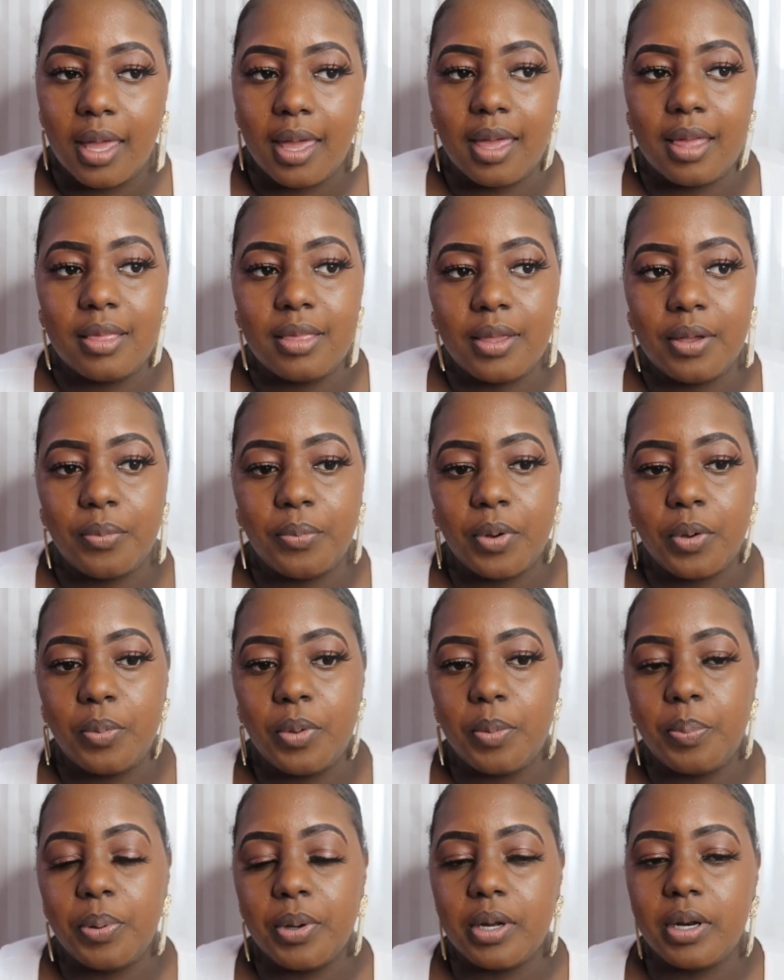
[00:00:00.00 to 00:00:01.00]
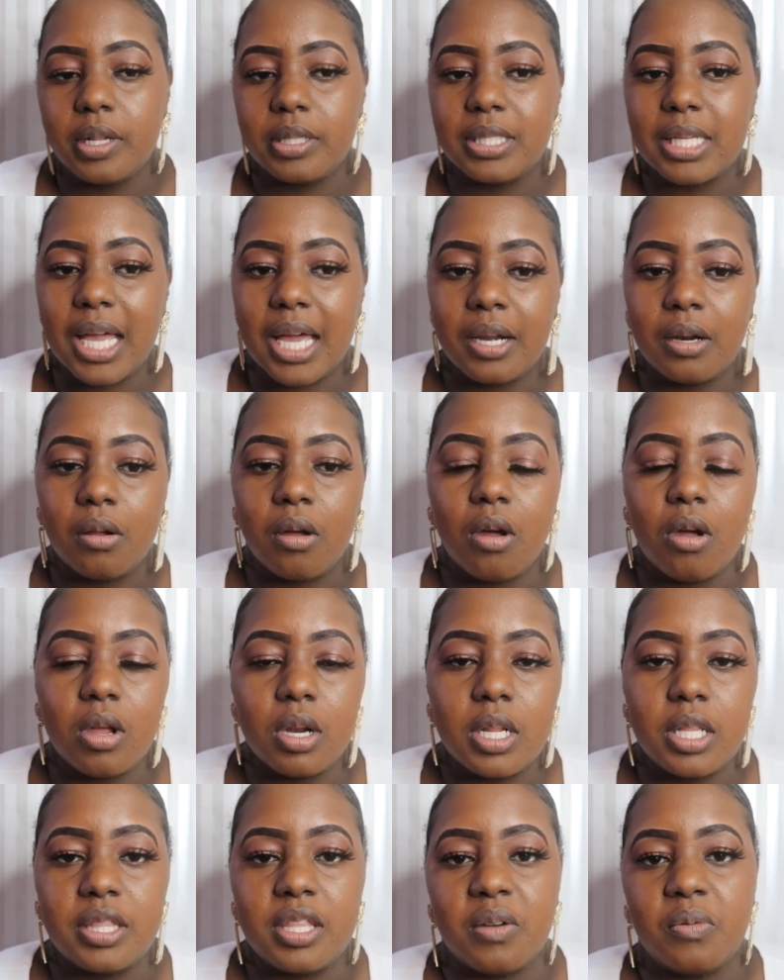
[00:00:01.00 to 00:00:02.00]
And then when we put a title
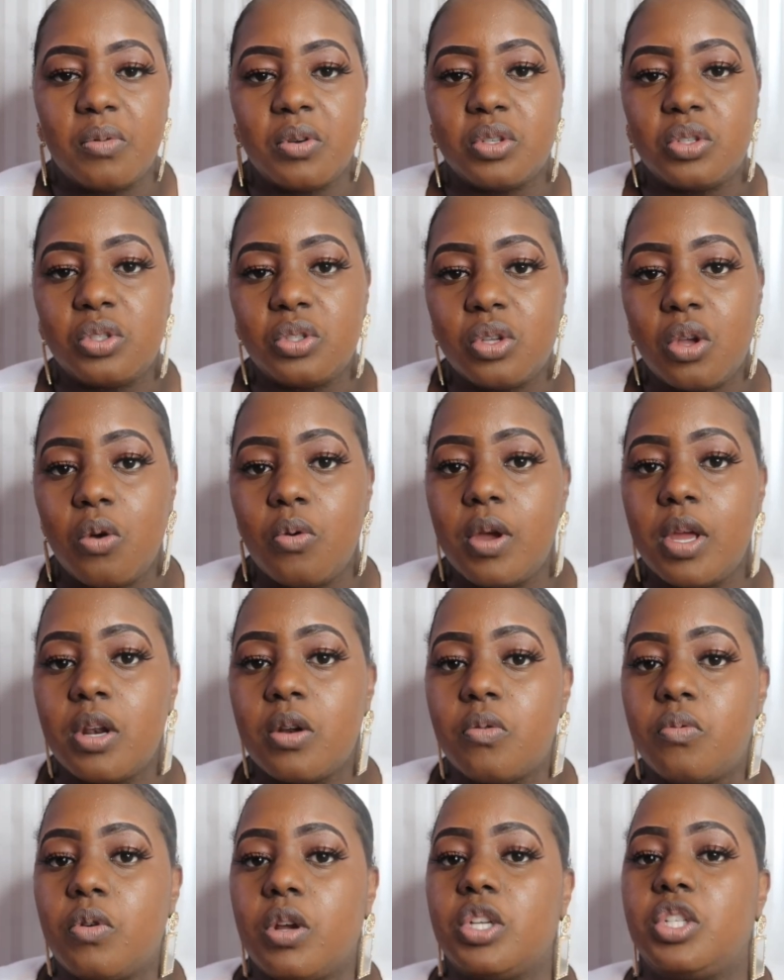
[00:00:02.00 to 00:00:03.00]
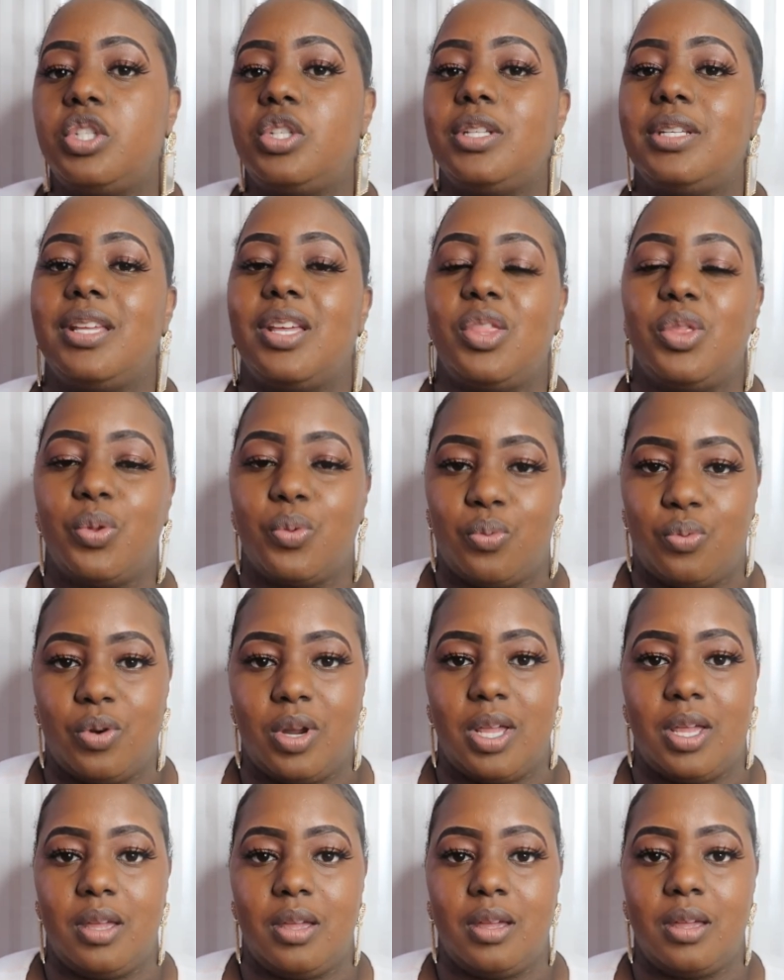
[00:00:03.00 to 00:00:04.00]
on it, then we're so in a rush to get the
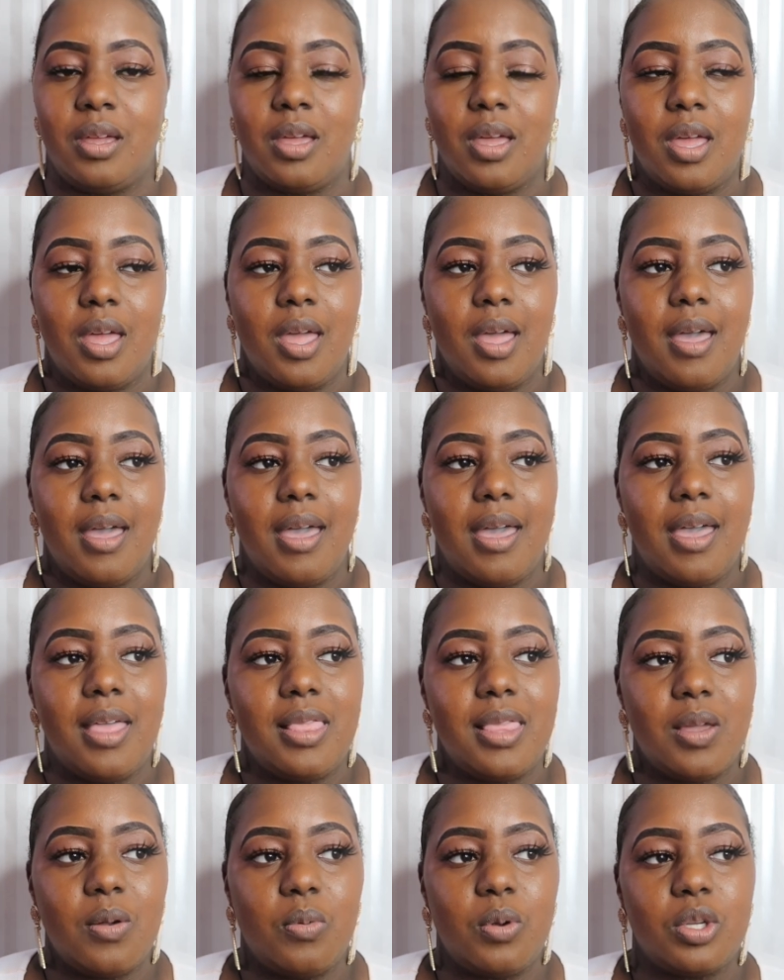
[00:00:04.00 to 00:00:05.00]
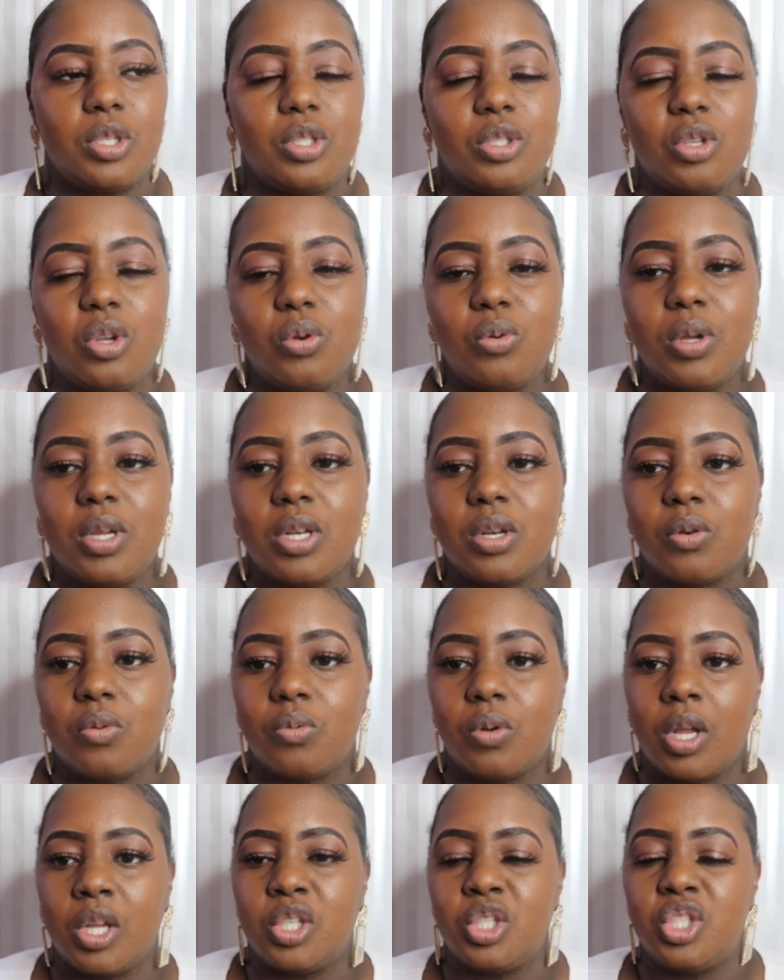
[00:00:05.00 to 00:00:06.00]
ring, and then we're so in a
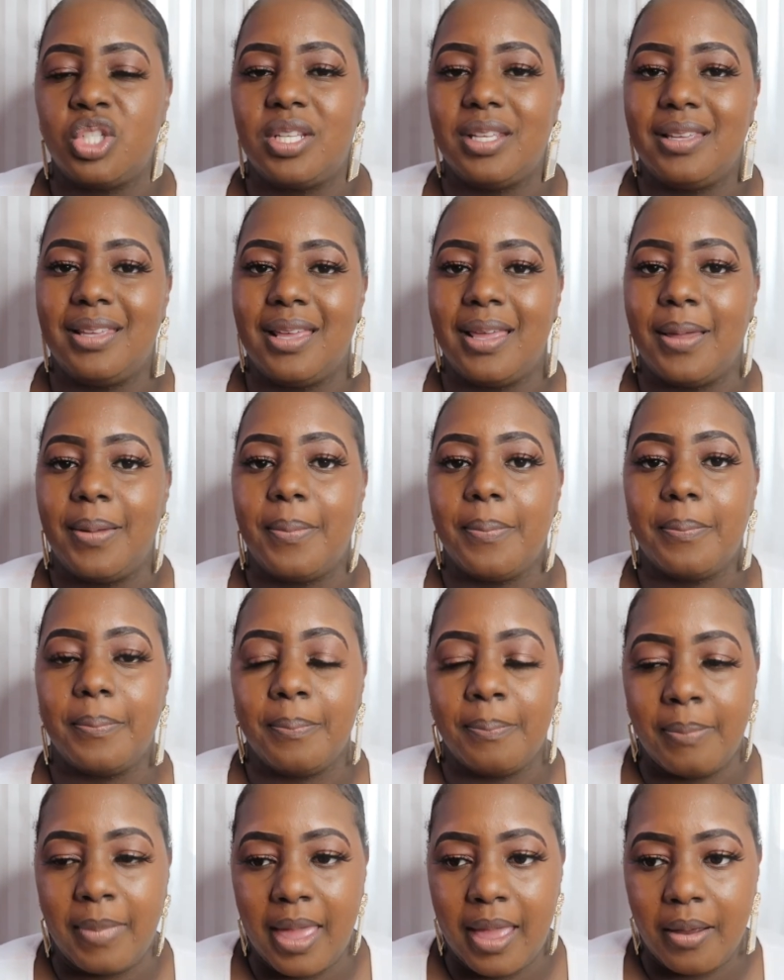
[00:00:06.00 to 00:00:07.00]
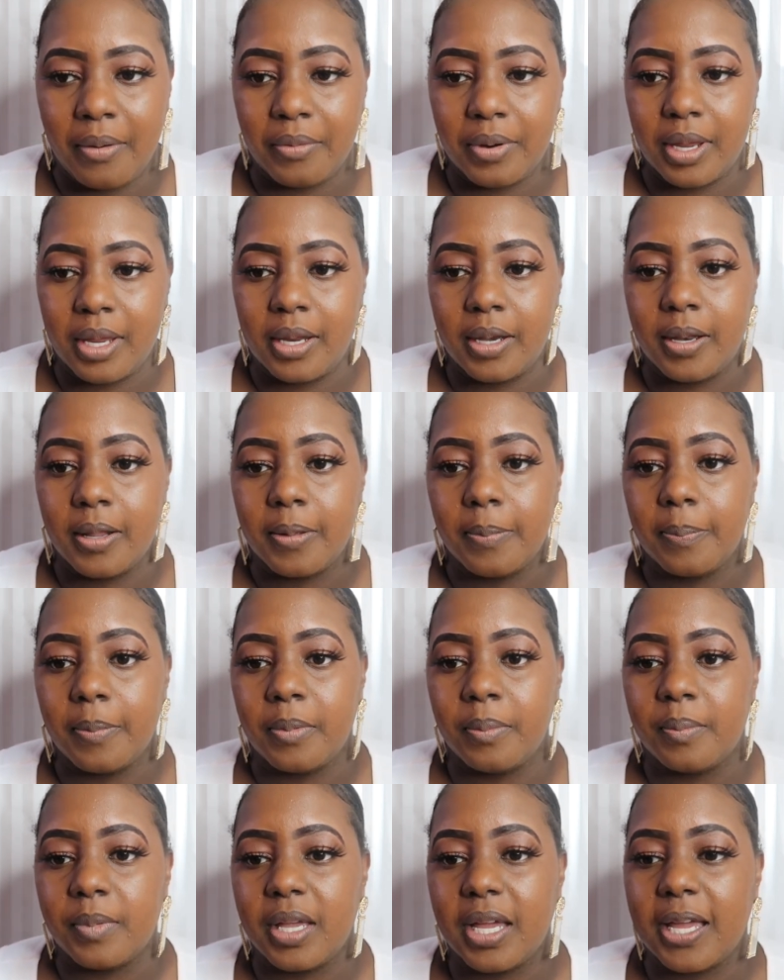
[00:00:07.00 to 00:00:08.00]
rush to get married,
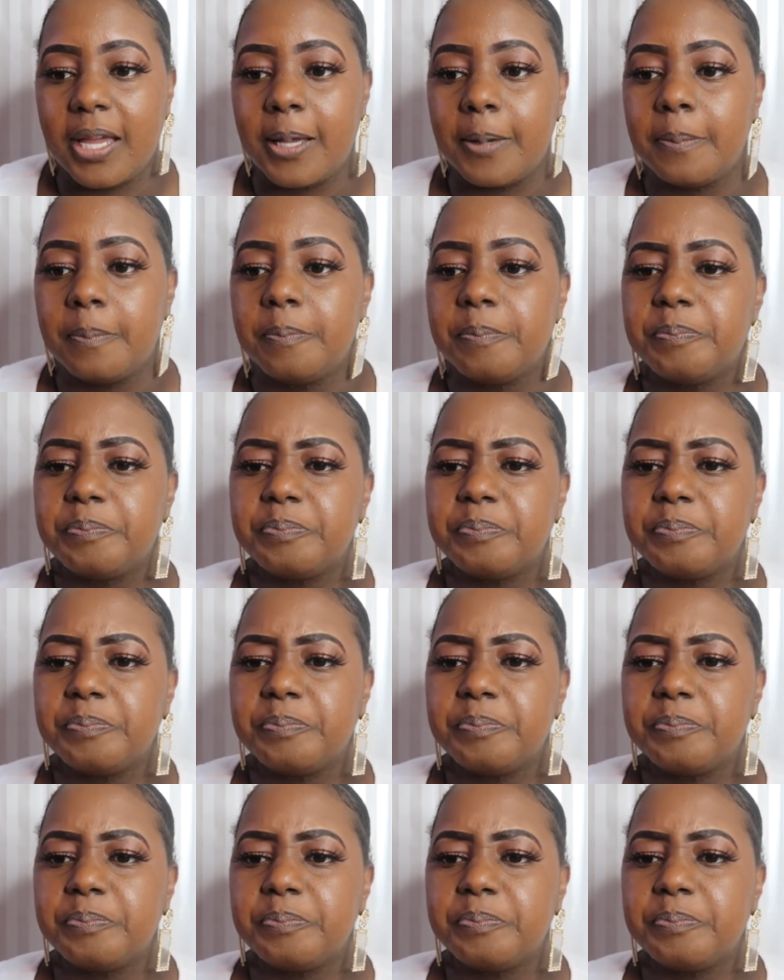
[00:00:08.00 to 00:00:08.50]
okay?